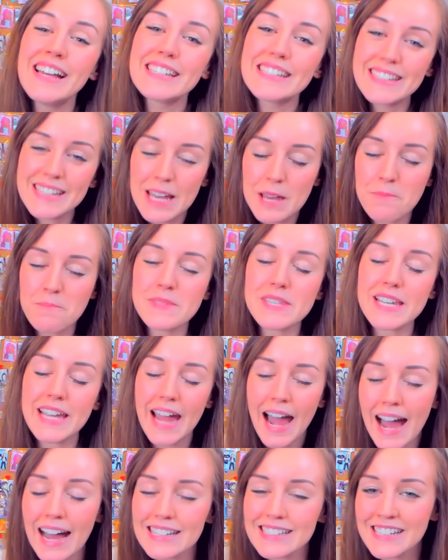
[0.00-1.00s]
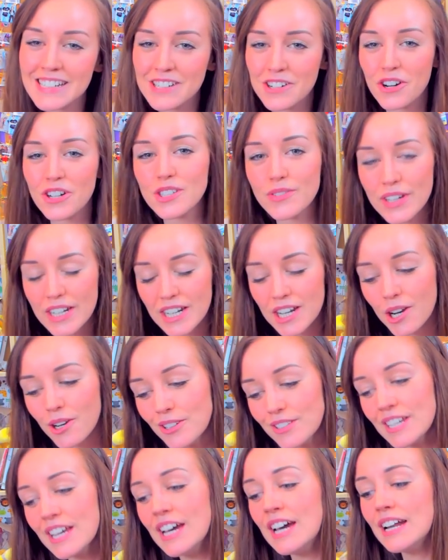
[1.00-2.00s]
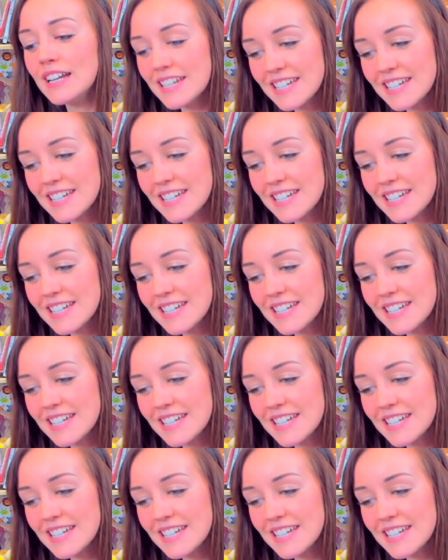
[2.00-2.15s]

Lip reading: Sims Cats and Dogs videos